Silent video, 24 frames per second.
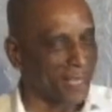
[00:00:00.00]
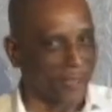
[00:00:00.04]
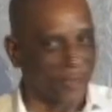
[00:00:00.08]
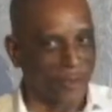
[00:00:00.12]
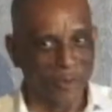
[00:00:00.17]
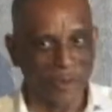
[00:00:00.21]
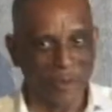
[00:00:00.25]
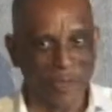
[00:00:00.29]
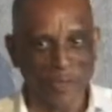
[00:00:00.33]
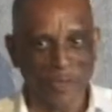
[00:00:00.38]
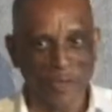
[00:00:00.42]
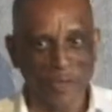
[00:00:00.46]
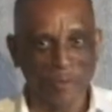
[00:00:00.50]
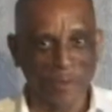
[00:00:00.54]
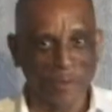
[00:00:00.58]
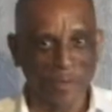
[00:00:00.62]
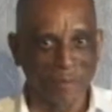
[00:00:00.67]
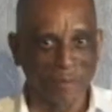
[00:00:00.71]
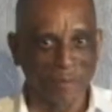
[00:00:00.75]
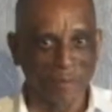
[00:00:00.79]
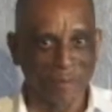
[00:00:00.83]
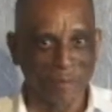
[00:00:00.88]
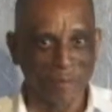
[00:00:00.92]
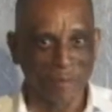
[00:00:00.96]
into the
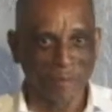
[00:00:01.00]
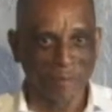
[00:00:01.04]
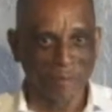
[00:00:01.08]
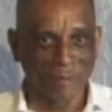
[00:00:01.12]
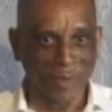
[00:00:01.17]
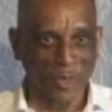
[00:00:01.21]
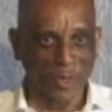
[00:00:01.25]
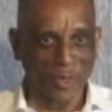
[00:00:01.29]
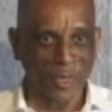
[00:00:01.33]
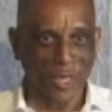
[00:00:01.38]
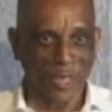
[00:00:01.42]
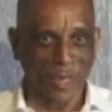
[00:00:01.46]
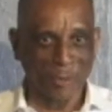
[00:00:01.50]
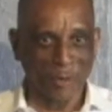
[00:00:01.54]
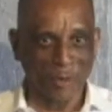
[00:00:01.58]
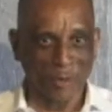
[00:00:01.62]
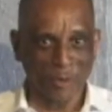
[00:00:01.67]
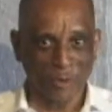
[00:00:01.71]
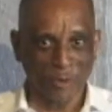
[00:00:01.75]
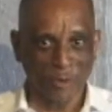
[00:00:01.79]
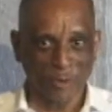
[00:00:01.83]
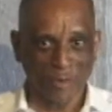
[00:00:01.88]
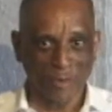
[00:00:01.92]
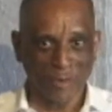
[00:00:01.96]
human
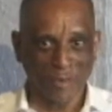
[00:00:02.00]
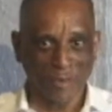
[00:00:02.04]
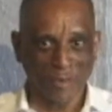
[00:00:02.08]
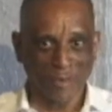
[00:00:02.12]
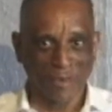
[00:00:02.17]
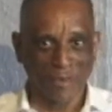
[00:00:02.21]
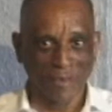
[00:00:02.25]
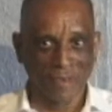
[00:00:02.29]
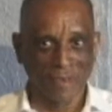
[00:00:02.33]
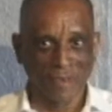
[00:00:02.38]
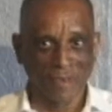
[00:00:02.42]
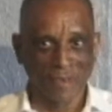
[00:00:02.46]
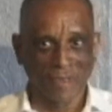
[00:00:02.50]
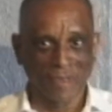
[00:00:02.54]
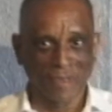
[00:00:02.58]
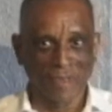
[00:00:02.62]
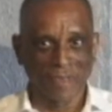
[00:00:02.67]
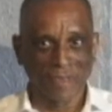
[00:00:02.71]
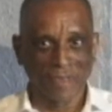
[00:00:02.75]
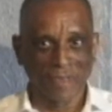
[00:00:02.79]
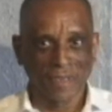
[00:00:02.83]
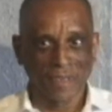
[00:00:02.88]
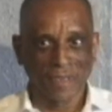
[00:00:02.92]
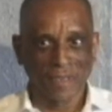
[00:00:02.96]
perception
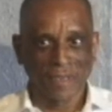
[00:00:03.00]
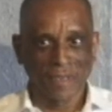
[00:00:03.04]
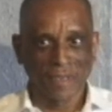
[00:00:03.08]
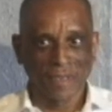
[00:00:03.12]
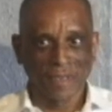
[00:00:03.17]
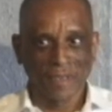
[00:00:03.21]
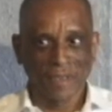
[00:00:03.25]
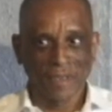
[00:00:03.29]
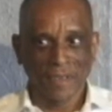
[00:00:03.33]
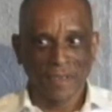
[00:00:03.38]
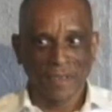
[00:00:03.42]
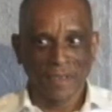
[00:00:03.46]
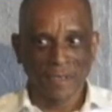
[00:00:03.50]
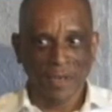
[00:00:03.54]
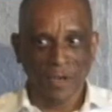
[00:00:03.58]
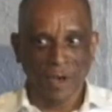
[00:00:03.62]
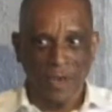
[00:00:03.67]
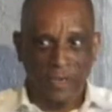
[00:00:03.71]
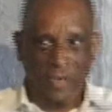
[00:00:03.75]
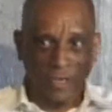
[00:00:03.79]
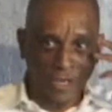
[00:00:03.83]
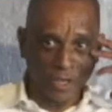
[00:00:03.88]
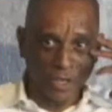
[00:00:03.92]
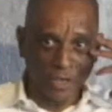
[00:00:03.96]
and
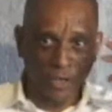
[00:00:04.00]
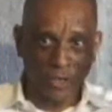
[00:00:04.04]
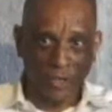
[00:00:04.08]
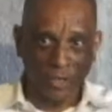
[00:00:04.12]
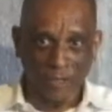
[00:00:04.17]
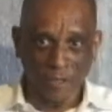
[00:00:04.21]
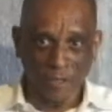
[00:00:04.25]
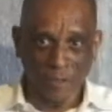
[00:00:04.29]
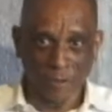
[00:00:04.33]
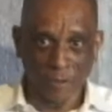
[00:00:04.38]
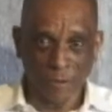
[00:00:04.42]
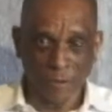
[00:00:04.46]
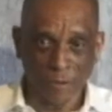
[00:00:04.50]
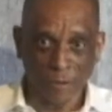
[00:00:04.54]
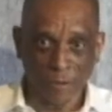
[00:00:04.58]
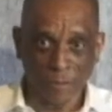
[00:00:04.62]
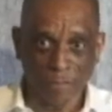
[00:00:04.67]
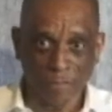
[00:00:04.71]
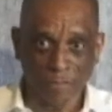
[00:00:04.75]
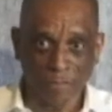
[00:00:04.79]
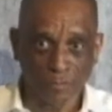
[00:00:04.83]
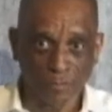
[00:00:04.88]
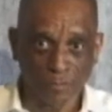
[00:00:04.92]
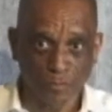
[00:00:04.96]

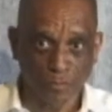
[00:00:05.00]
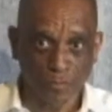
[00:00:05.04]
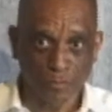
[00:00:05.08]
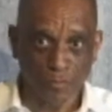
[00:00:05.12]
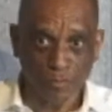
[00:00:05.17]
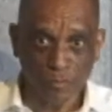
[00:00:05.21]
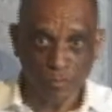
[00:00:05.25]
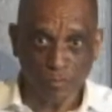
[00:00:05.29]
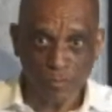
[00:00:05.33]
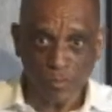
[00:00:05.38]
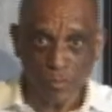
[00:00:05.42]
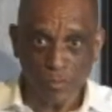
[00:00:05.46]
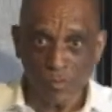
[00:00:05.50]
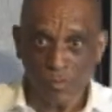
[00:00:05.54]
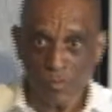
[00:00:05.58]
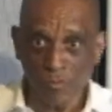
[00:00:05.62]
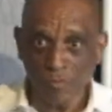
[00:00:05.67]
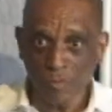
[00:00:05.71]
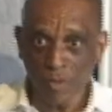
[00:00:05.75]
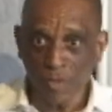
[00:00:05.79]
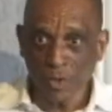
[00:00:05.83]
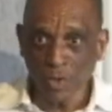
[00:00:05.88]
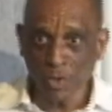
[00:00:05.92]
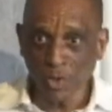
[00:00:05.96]
cognitions
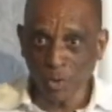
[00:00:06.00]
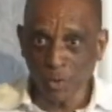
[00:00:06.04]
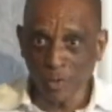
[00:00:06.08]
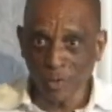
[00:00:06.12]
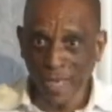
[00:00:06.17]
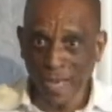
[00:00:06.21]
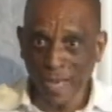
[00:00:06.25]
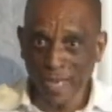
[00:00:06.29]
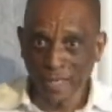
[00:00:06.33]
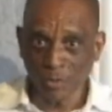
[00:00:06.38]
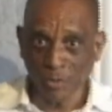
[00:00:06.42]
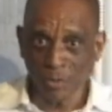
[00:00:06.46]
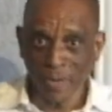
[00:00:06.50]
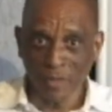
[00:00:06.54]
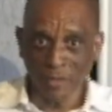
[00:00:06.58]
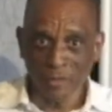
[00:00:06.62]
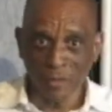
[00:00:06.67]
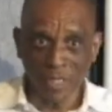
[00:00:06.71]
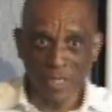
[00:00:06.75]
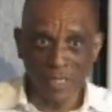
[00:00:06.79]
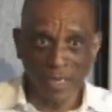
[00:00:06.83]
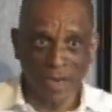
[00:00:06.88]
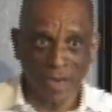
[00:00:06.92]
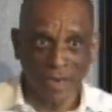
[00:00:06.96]
so that
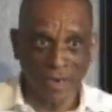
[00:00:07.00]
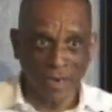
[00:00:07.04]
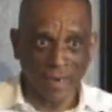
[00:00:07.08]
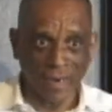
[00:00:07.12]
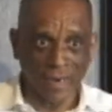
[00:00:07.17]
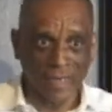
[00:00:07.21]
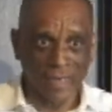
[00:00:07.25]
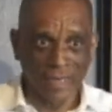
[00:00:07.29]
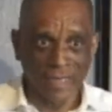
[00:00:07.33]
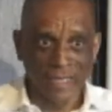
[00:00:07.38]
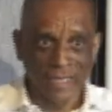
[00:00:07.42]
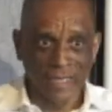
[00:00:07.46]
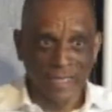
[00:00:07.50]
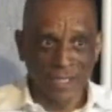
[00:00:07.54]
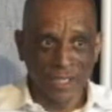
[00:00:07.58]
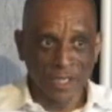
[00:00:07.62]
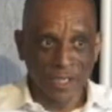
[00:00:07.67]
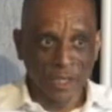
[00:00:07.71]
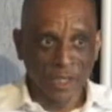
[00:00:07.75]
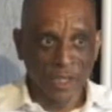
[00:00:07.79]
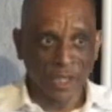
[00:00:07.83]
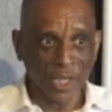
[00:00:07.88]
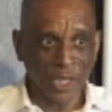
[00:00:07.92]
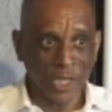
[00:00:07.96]
when we are
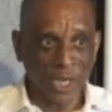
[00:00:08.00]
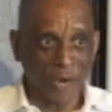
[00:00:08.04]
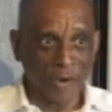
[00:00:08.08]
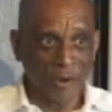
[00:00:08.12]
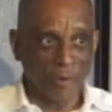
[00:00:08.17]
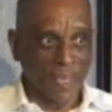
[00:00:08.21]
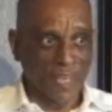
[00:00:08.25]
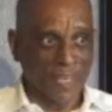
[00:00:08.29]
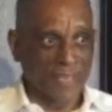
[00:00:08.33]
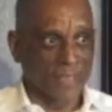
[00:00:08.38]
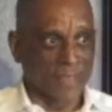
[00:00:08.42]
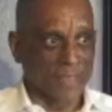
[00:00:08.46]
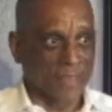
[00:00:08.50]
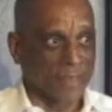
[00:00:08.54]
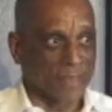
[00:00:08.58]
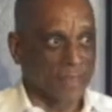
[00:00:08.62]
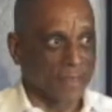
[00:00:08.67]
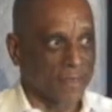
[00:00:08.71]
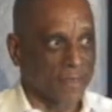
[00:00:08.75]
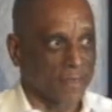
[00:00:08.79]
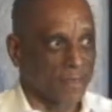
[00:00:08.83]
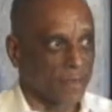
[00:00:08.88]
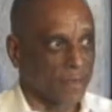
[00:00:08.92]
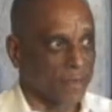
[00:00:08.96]

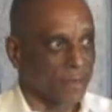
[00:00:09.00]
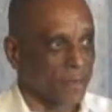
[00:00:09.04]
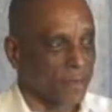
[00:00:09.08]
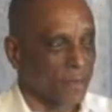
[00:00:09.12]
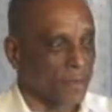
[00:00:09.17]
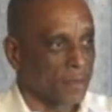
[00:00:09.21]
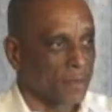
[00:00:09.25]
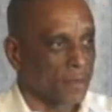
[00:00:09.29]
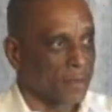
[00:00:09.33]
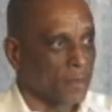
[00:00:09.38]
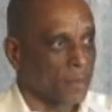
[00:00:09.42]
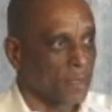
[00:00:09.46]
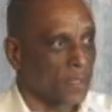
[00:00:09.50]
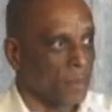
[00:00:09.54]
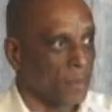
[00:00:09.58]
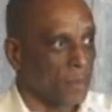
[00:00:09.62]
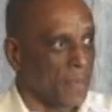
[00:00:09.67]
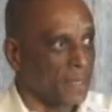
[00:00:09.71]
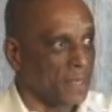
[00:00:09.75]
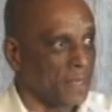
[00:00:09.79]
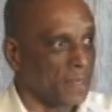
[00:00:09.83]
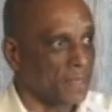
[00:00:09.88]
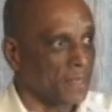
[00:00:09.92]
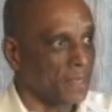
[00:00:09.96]
sharing
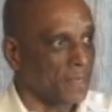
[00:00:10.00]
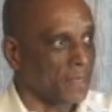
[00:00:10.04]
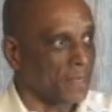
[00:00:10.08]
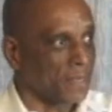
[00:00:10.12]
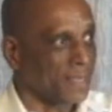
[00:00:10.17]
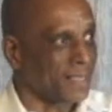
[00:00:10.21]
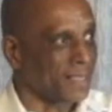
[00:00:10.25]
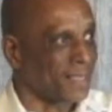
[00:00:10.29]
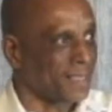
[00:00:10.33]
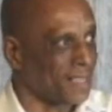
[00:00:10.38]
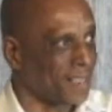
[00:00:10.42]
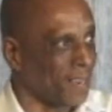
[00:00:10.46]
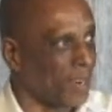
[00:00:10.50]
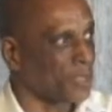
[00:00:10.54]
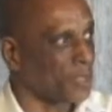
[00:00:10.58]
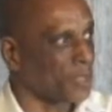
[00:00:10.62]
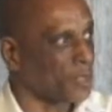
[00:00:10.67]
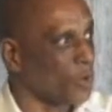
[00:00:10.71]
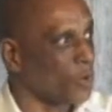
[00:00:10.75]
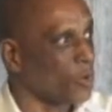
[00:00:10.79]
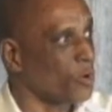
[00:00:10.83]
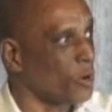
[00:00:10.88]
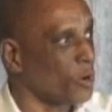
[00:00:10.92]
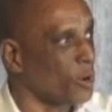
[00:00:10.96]
spaces, it
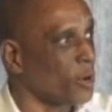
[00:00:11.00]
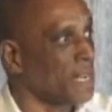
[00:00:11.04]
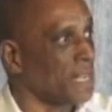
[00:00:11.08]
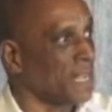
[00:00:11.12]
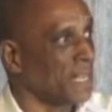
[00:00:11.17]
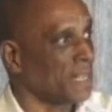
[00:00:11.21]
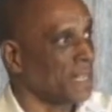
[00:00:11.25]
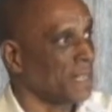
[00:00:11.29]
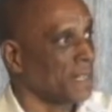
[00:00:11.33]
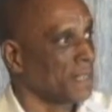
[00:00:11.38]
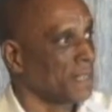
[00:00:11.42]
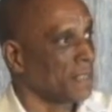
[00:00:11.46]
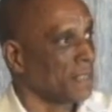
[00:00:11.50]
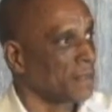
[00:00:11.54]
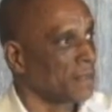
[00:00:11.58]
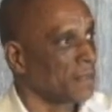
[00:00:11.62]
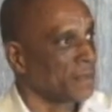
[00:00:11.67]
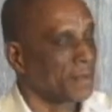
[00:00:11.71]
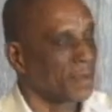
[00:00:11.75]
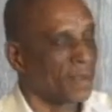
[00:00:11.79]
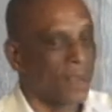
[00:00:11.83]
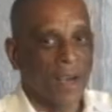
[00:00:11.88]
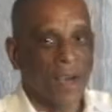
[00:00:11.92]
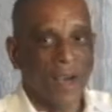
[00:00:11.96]
starts so early
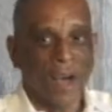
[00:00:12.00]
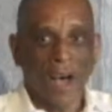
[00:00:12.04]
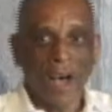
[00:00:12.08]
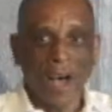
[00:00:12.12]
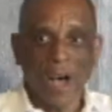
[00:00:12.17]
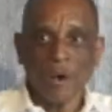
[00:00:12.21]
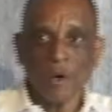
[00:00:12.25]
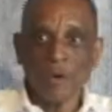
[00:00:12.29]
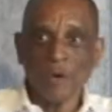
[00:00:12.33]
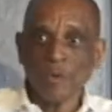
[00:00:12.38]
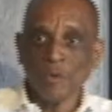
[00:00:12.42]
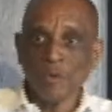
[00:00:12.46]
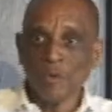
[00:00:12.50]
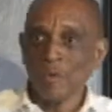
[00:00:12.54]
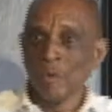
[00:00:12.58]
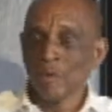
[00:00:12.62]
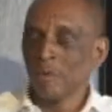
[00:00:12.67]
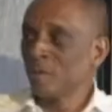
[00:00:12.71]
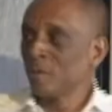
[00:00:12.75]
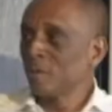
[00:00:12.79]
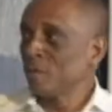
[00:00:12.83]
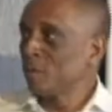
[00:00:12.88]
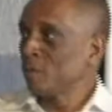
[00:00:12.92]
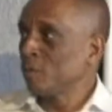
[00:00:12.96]
how
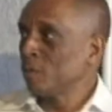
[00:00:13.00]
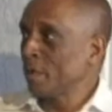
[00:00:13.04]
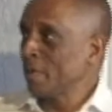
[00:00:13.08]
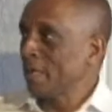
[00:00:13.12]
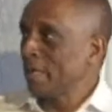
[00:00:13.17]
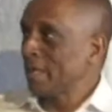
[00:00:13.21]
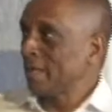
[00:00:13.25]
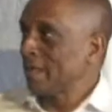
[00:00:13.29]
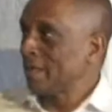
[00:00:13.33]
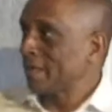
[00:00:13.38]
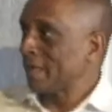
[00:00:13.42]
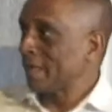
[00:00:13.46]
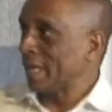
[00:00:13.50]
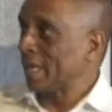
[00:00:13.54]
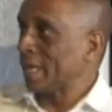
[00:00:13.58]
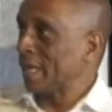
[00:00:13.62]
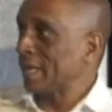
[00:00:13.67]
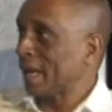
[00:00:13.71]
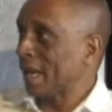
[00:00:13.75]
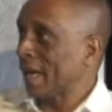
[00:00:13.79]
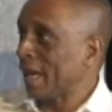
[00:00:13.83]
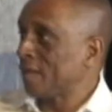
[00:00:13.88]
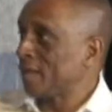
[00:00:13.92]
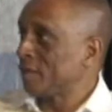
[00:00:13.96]
we
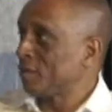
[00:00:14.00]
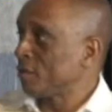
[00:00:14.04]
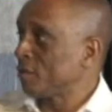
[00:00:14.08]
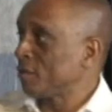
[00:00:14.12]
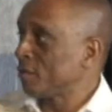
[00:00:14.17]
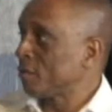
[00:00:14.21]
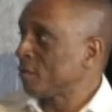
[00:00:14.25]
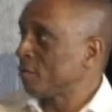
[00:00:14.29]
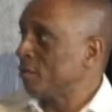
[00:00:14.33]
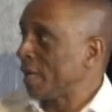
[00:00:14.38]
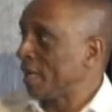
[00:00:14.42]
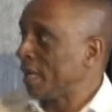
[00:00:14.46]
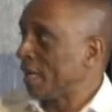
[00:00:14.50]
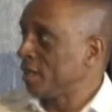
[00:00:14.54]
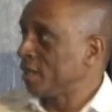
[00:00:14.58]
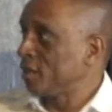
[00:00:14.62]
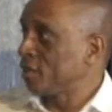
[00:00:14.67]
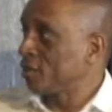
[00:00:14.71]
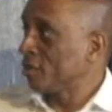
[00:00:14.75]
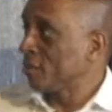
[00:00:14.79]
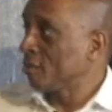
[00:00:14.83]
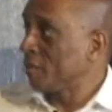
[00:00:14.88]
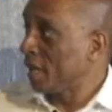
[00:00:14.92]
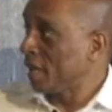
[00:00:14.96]
think and relate
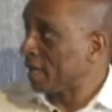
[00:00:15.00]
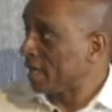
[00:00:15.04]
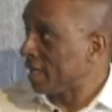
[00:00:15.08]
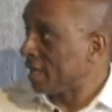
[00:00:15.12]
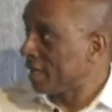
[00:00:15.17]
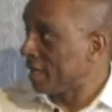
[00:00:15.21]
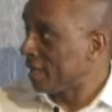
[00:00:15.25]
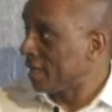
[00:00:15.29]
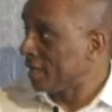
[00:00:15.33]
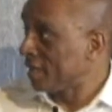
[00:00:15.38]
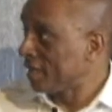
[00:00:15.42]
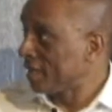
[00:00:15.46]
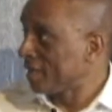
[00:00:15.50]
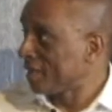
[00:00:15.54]
to money.